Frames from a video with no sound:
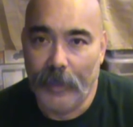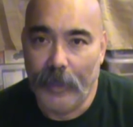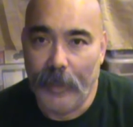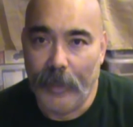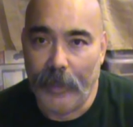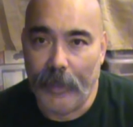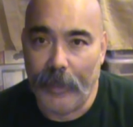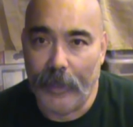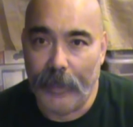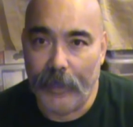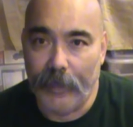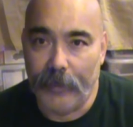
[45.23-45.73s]

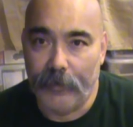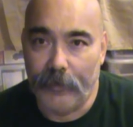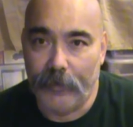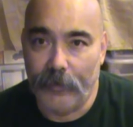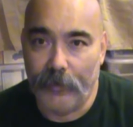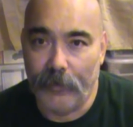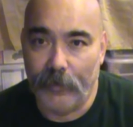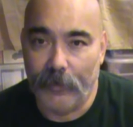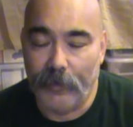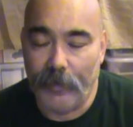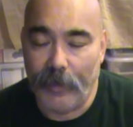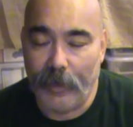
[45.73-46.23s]
had
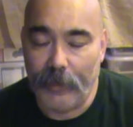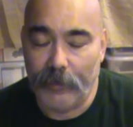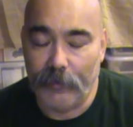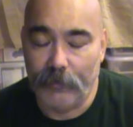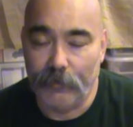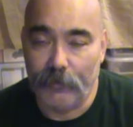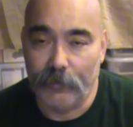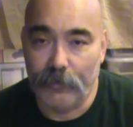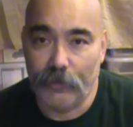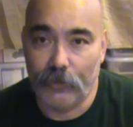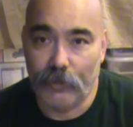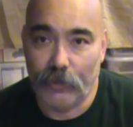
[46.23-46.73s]
their
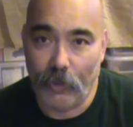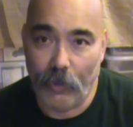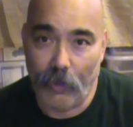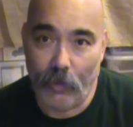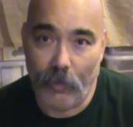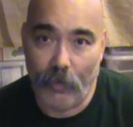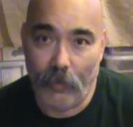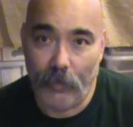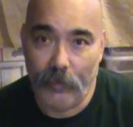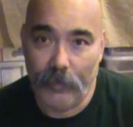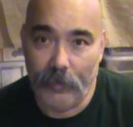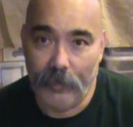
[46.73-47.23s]
annual
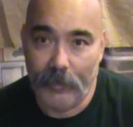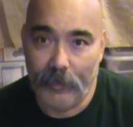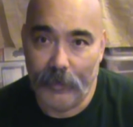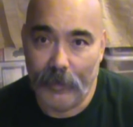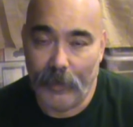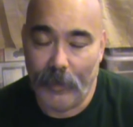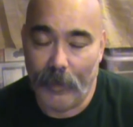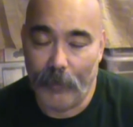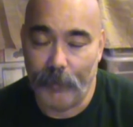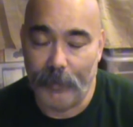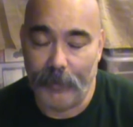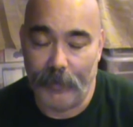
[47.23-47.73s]
show
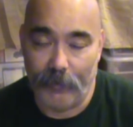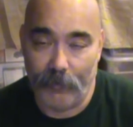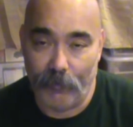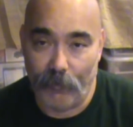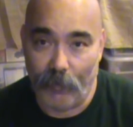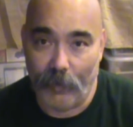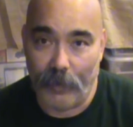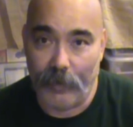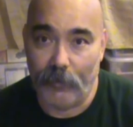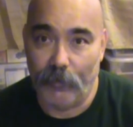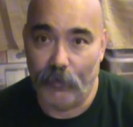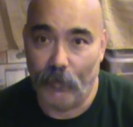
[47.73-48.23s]
up in
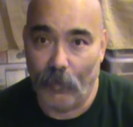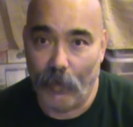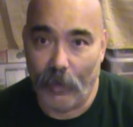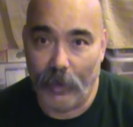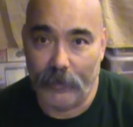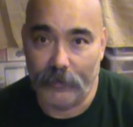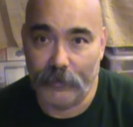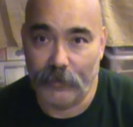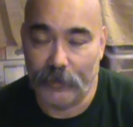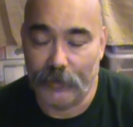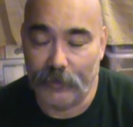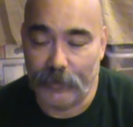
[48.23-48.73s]
Renton,
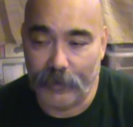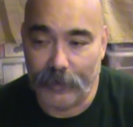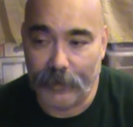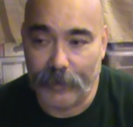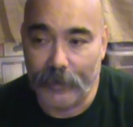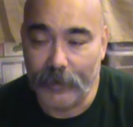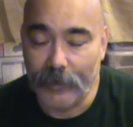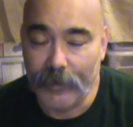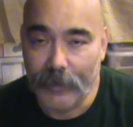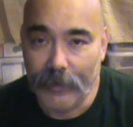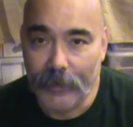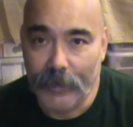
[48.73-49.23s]

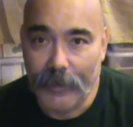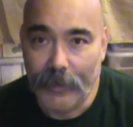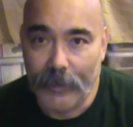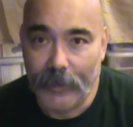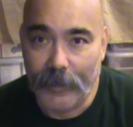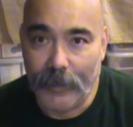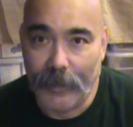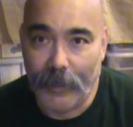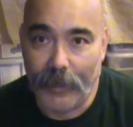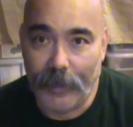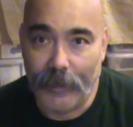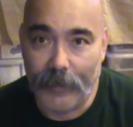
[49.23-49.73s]
Washington
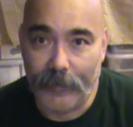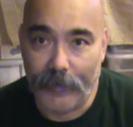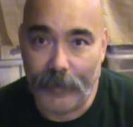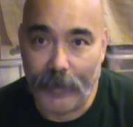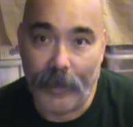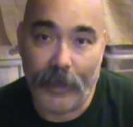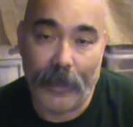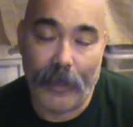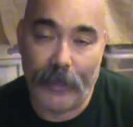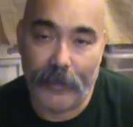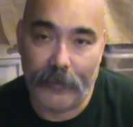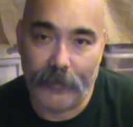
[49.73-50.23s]
that
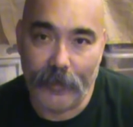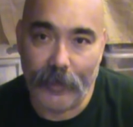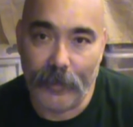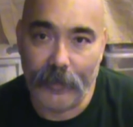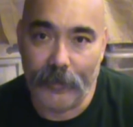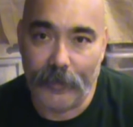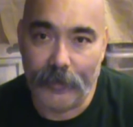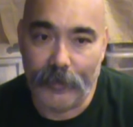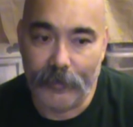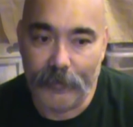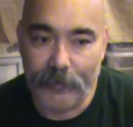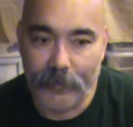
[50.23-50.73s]
I
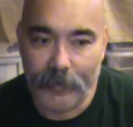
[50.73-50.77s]
attended.